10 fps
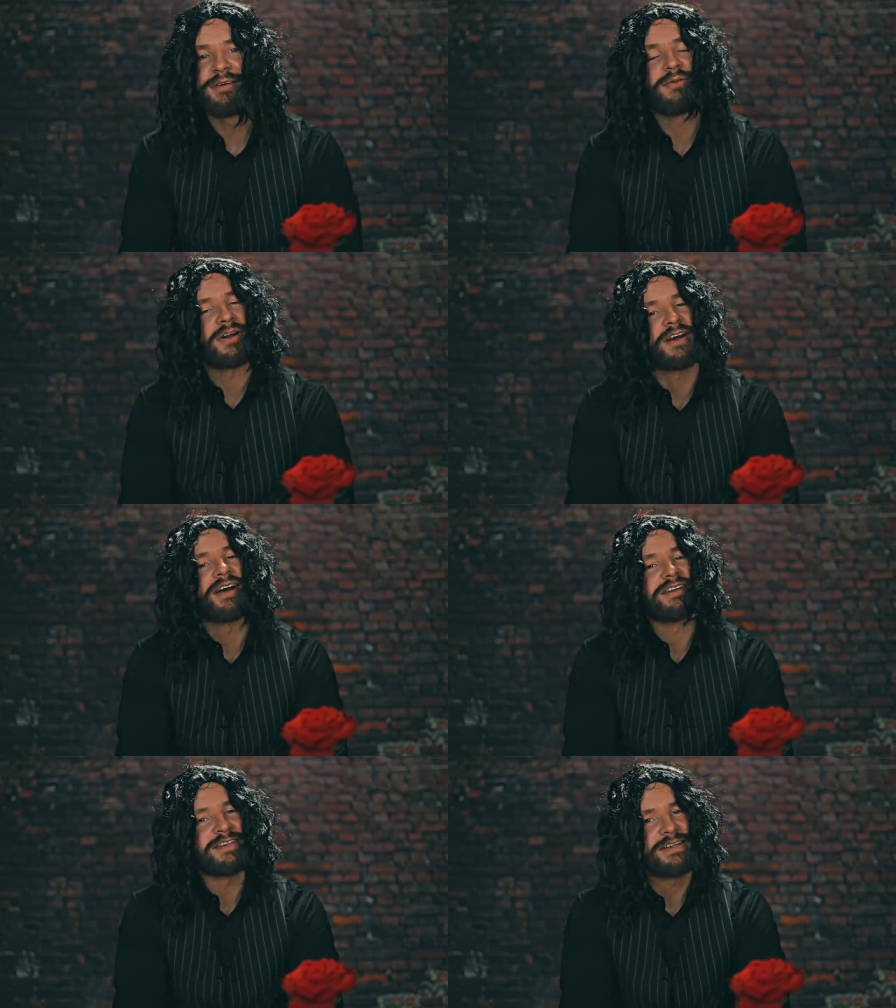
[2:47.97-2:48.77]
Well,
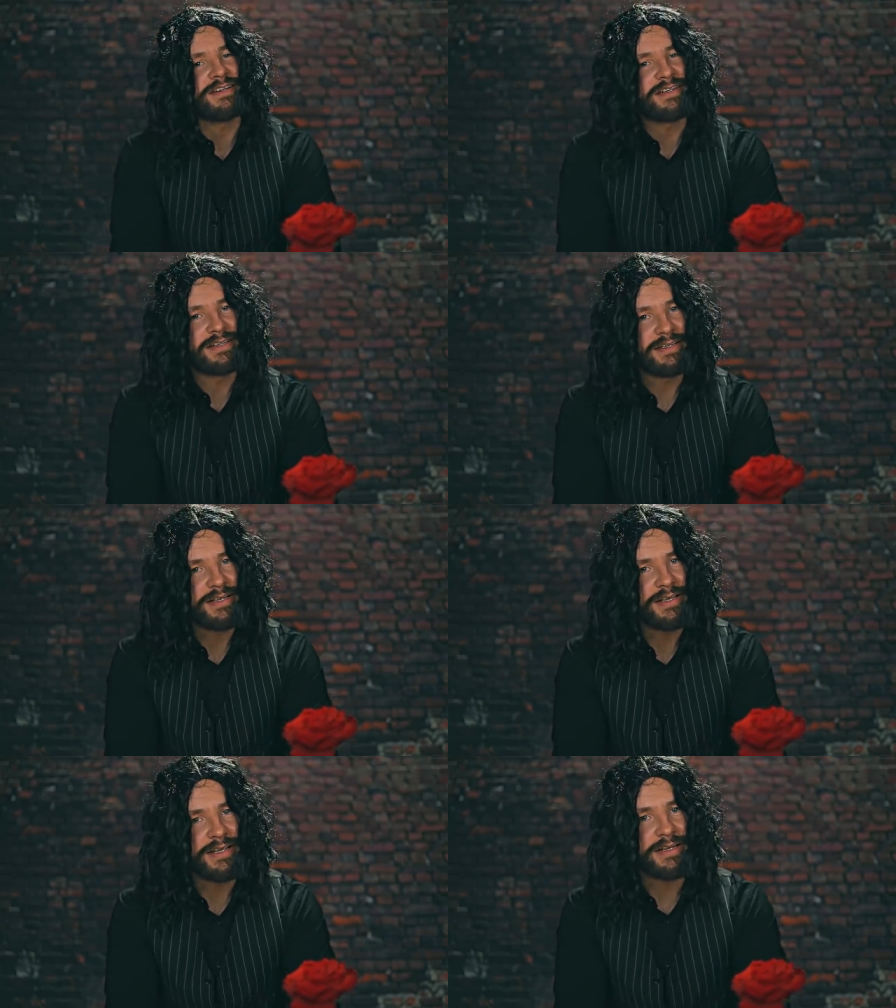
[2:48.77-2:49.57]
I did
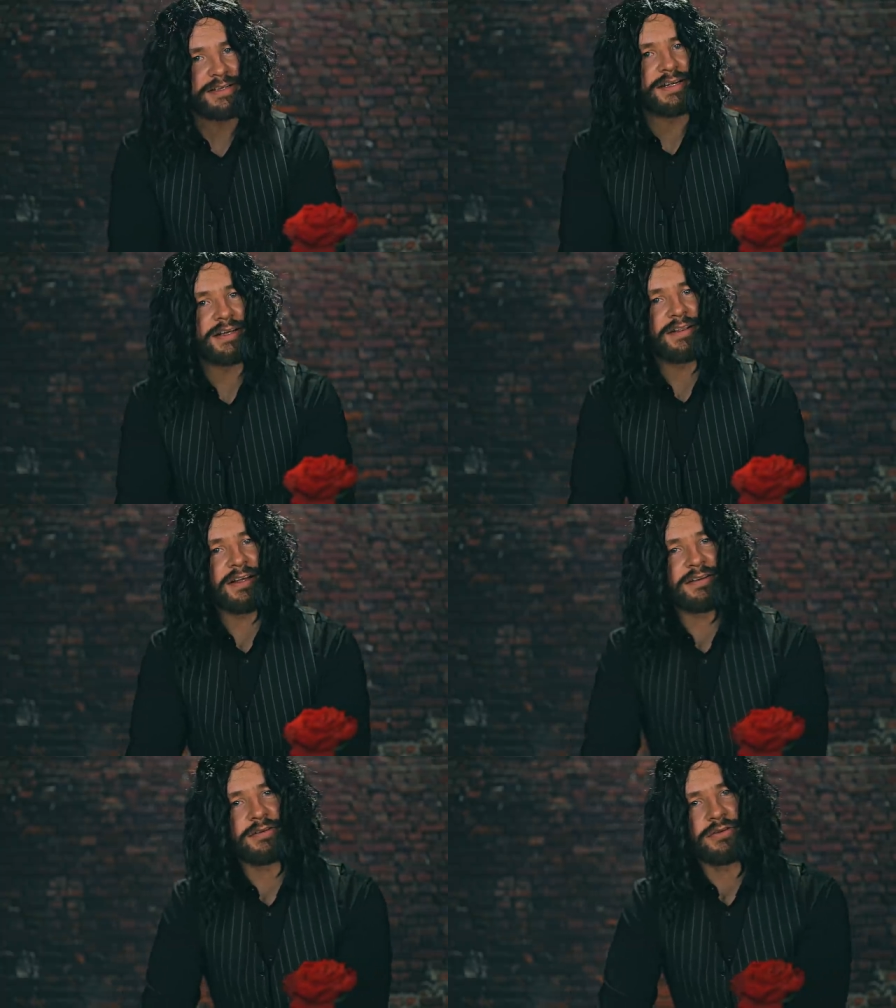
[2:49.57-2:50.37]
indeed take
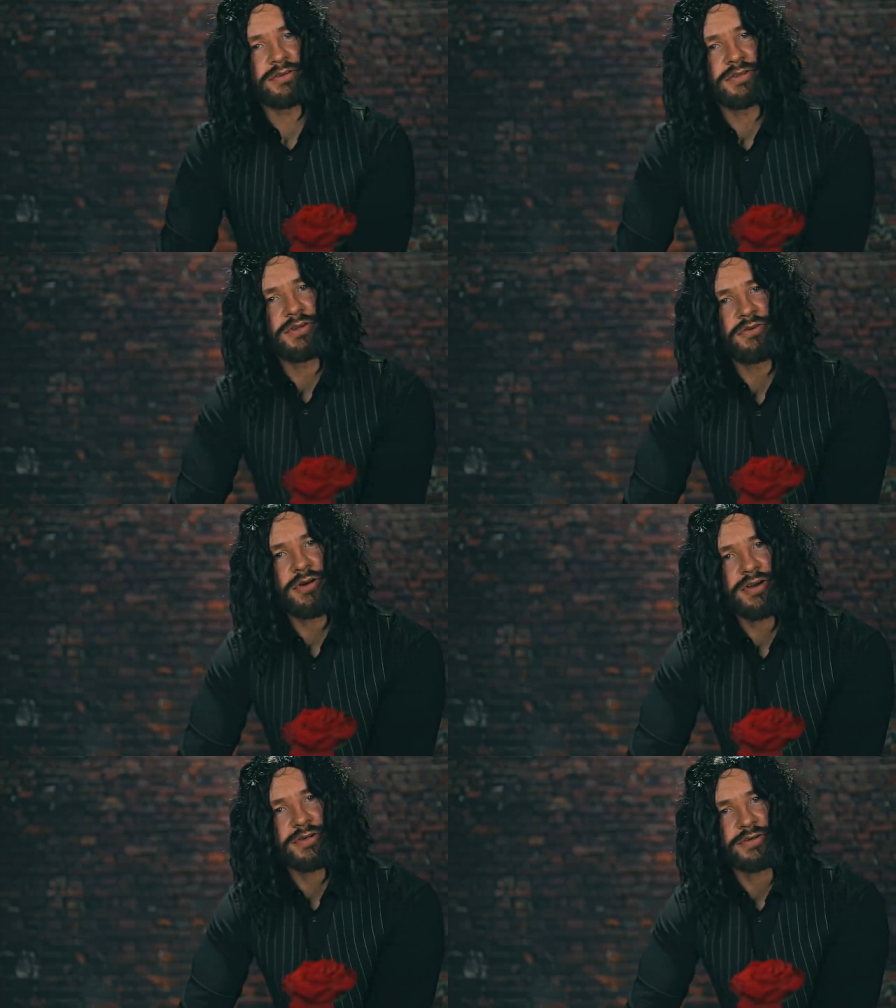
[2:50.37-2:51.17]
that into
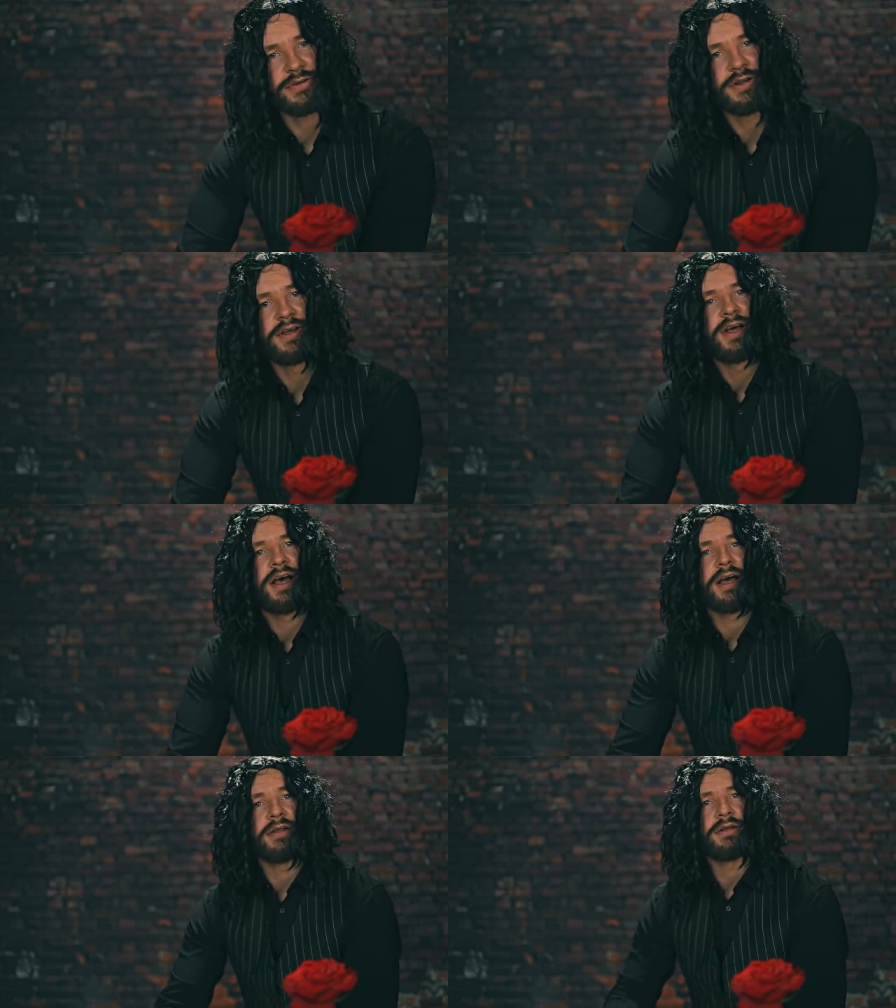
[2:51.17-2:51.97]
consideration,
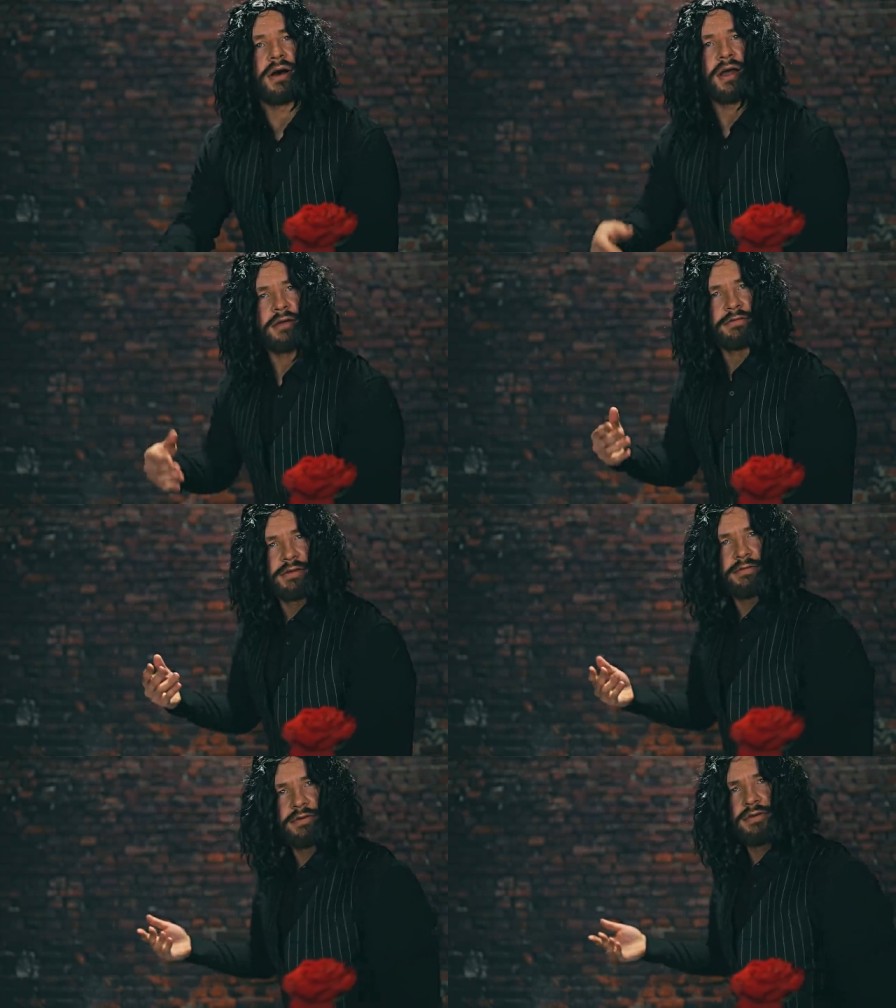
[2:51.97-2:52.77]
and I have
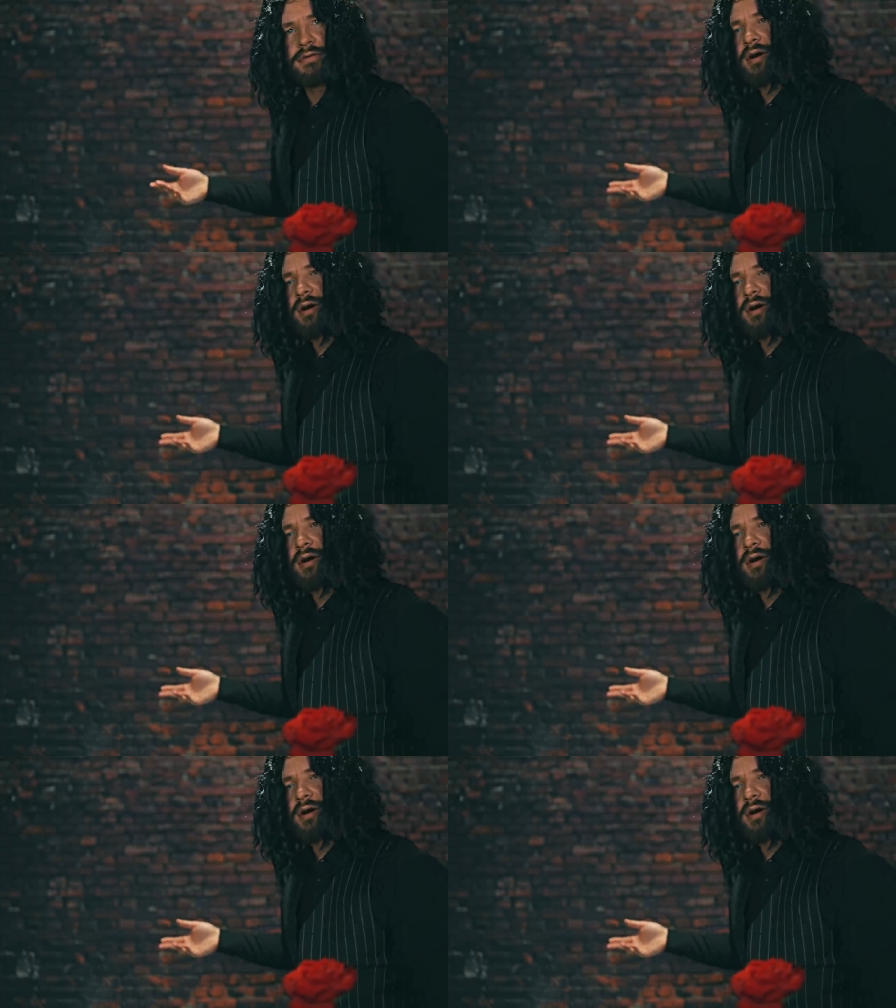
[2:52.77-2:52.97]
given you